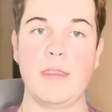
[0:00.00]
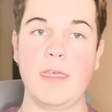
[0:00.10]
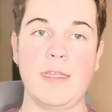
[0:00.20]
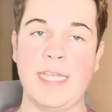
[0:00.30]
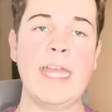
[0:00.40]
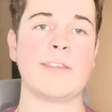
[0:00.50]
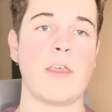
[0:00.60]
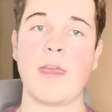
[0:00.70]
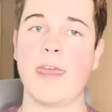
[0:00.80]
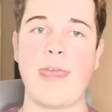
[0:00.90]
The Titans, on the
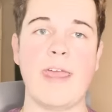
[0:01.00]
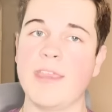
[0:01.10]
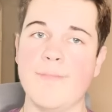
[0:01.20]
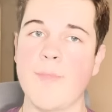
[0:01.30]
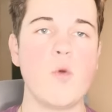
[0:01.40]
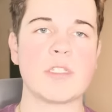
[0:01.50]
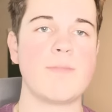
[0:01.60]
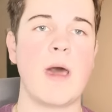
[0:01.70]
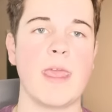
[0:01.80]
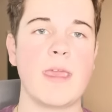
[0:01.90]
other hand, had the most
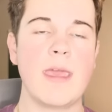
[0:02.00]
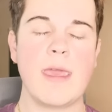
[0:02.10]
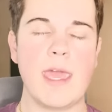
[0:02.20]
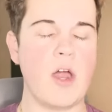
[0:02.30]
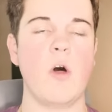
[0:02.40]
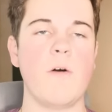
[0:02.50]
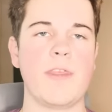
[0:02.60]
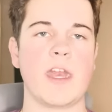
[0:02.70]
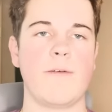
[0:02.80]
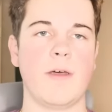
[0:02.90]
money in all of
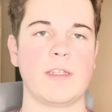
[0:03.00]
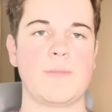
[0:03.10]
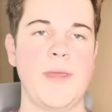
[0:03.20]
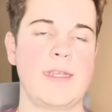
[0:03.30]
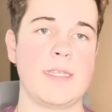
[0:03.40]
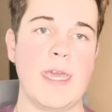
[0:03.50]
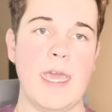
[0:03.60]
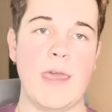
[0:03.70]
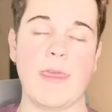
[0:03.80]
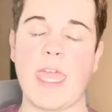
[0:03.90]
the NFL to spend,
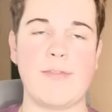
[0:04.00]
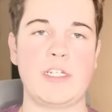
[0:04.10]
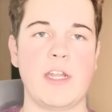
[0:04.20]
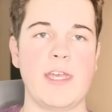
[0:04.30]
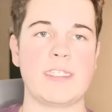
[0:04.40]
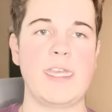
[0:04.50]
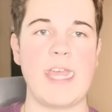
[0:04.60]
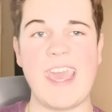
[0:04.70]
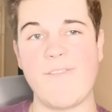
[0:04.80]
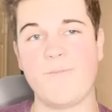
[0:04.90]
and they gave Legarius Sneed
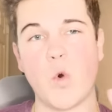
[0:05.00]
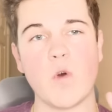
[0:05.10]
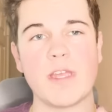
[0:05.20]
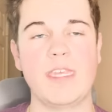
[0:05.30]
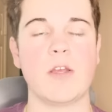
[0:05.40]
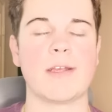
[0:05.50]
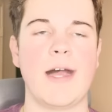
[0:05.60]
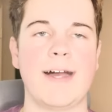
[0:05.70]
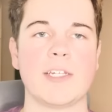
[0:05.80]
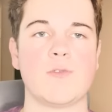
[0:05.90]
a four-year
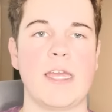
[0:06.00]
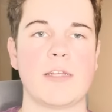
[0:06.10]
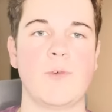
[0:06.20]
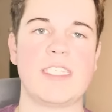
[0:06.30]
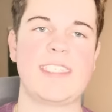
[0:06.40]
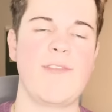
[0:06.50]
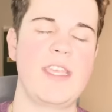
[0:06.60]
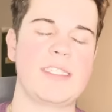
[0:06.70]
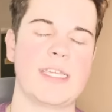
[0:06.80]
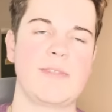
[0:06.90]
contract with
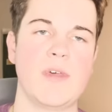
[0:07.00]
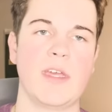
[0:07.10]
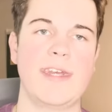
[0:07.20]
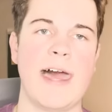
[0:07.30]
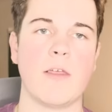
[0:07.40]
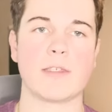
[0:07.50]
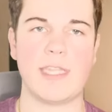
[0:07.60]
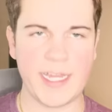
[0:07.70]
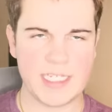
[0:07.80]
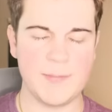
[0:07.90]
$76 million, $19
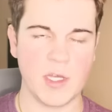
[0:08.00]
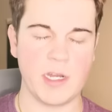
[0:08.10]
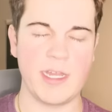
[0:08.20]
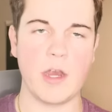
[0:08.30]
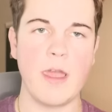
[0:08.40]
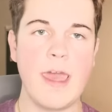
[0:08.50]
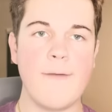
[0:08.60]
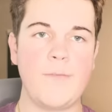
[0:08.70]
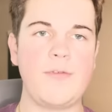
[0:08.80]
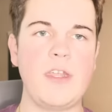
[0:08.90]
million a year,
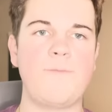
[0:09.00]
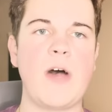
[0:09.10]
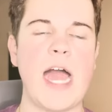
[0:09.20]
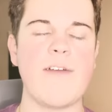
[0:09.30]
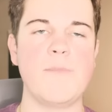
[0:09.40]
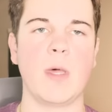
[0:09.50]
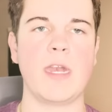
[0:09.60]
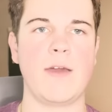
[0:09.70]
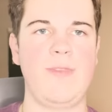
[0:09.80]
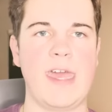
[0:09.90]
$55
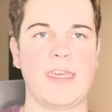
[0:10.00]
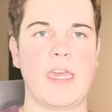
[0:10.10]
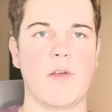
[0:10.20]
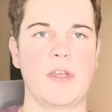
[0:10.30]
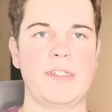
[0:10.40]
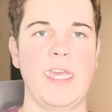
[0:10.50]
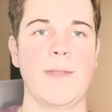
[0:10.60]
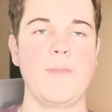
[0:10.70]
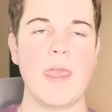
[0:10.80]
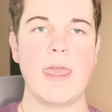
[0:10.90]
million of that
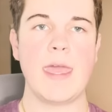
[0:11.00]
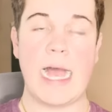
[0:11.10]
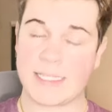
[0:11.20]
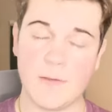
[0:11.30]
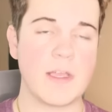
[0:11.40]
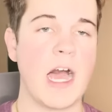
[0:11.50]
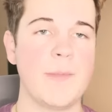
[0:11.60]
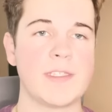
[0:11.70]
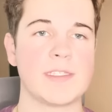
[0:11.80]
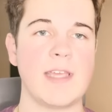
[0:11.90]
guaranteed. I saw the
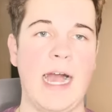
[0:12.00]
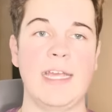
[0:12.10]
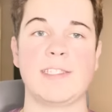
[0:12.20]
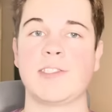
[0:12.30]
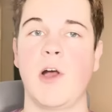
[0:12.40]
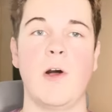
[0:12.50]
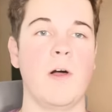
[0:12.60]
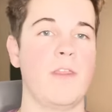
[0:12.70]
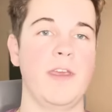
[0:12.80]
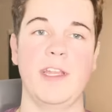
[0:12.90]
comments, I
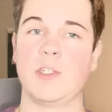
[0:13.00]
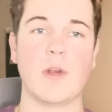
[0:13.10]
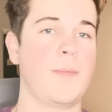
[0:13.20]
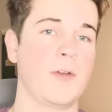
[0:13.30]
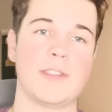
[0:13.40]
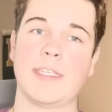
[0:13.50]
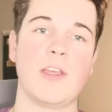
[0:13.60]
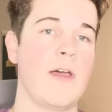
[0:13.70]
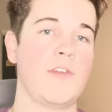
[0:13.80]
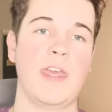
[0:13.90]
saw the Twitter posts, I
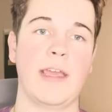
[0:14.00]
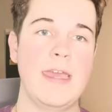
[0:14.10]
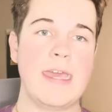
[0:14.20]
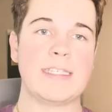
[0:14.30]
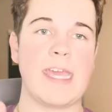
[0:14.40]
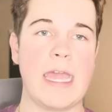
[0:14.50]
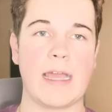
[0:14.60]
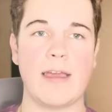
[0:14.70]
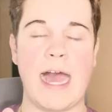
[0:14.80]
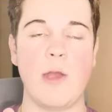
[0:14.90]
saw everything
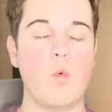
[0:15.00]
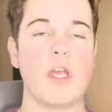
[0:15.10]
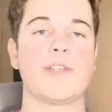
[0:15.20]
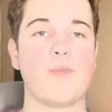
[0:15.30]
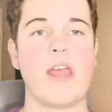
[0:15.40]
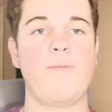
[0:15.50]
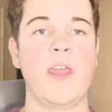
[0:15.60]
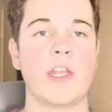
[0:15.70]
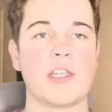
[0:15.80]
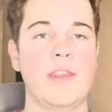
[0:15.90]
saying, I wish Brett
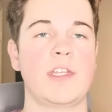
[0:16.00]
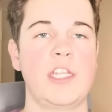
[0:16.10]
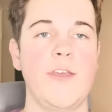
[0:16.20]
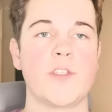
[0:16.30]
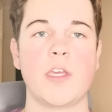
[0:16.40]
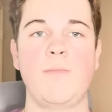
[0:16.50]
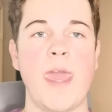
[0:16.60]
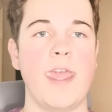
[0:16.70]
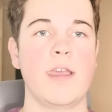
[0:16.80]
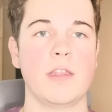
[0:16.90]
Veach and the Chiefs could
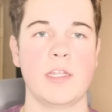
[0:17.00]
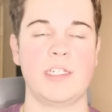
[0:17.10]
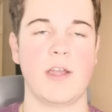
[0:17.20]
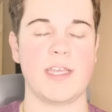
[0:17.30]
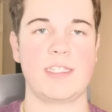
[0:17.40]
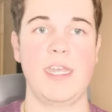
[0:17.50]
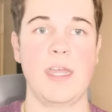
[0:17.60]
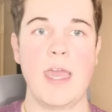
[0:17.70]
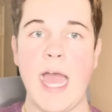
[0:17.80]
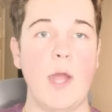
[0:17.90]
pay Legarius Sneed.